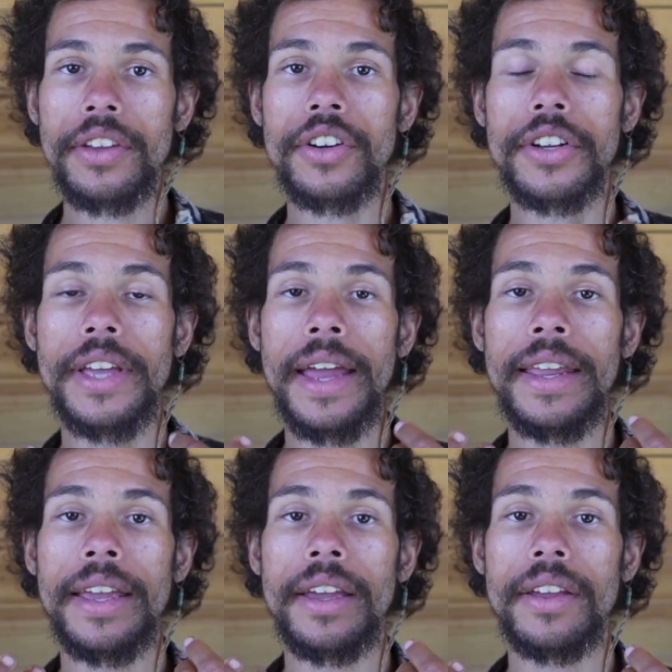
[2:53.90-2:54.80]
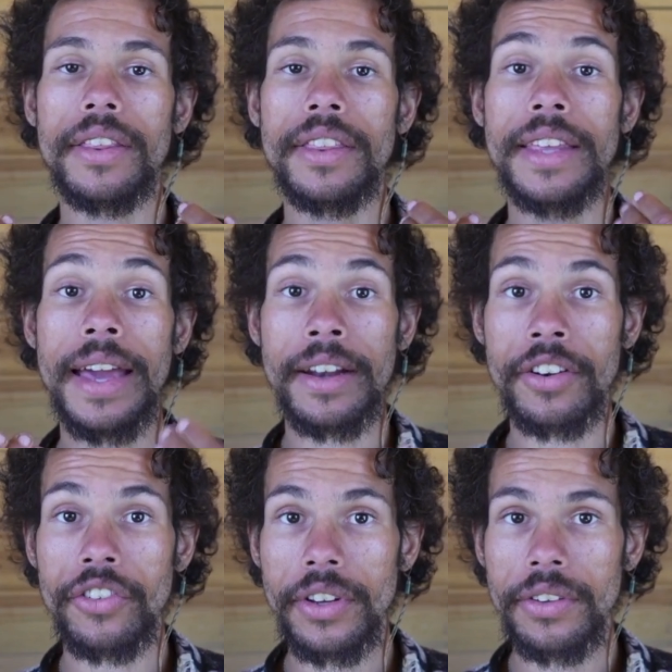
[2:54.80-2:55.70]
you're getting the
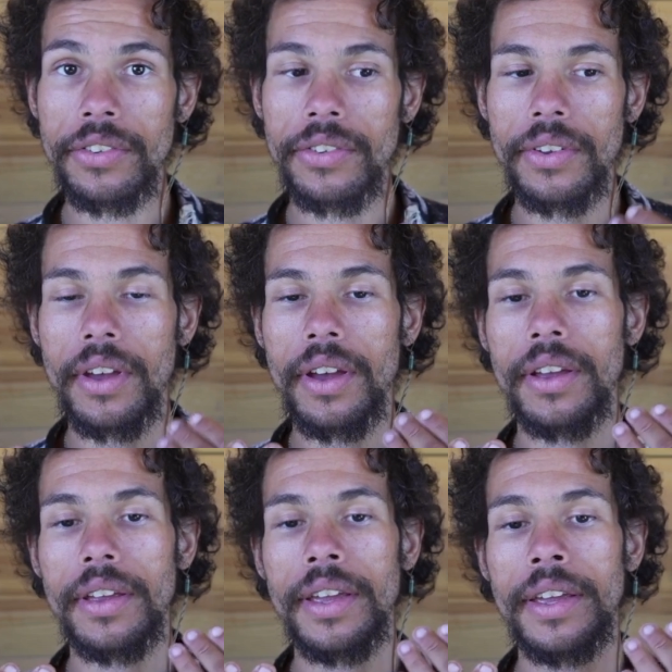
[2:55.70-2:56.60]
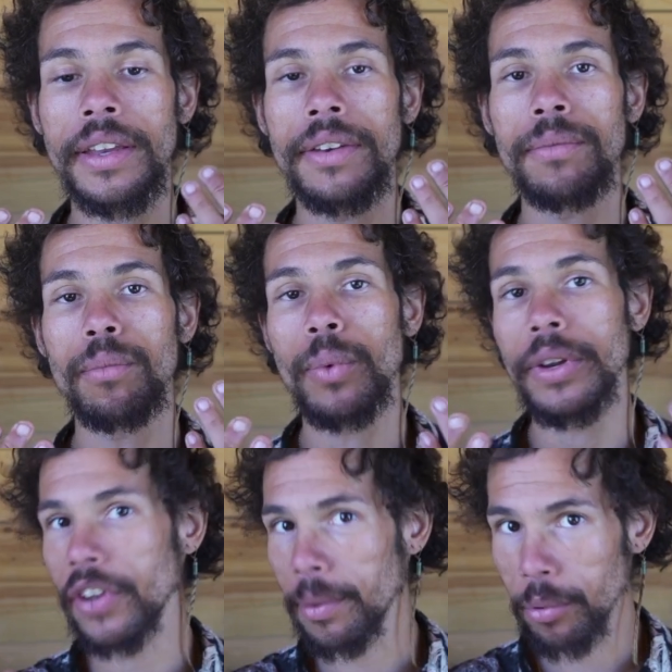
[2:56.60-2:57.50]
energies in
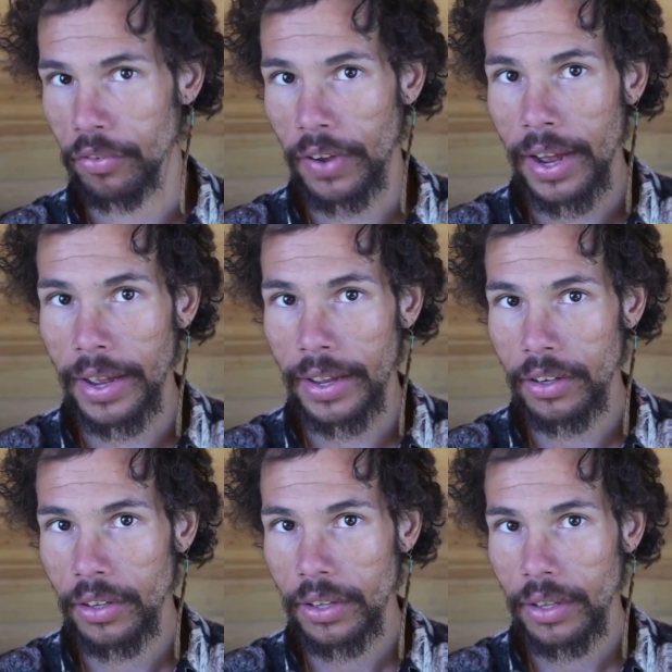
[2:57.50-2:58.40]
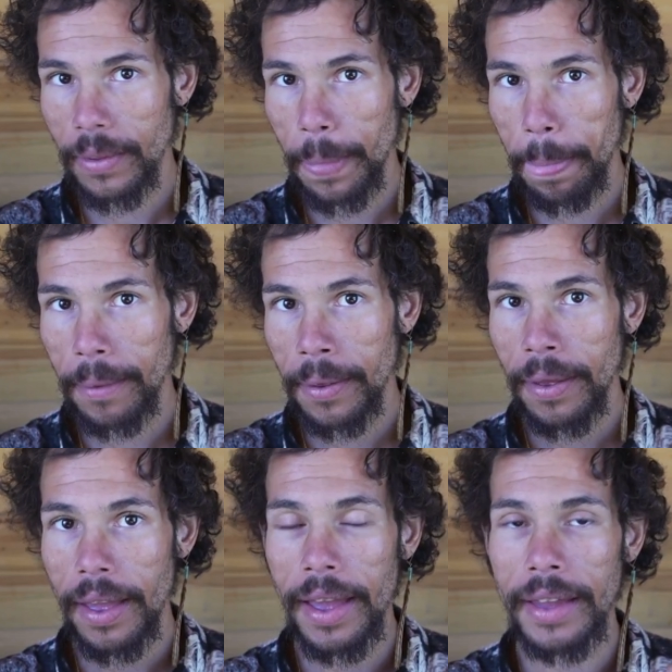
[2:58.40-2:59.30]
which I provide.
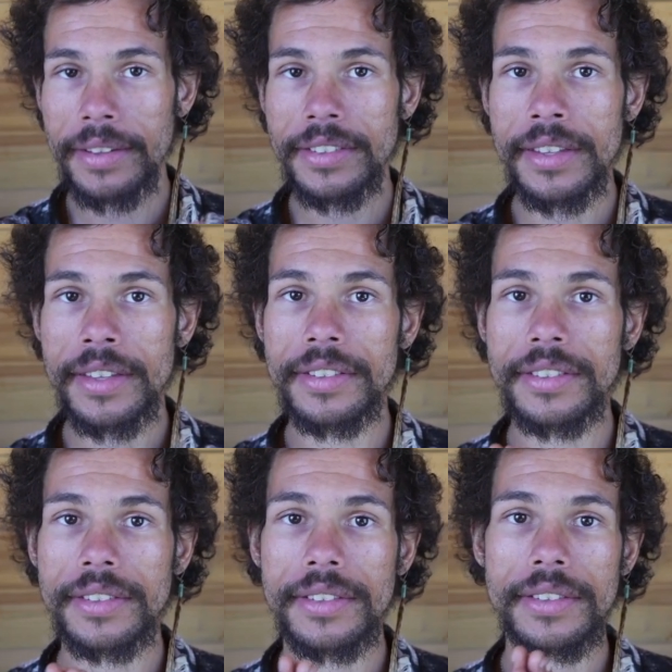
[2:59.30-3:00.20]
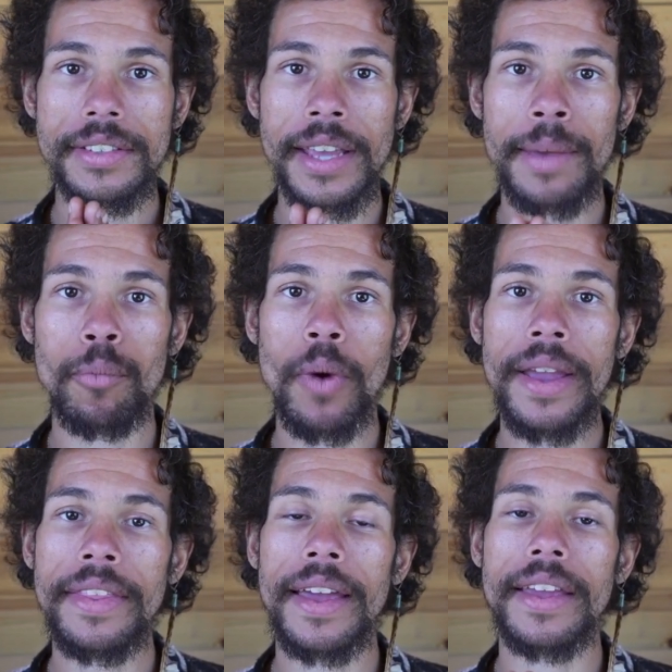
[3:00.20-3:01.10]
And it's in this same
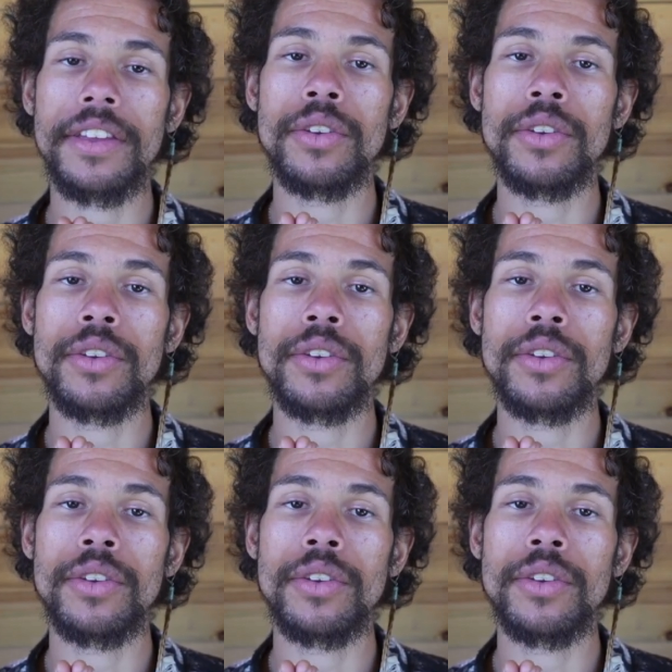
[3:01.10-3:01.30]
way that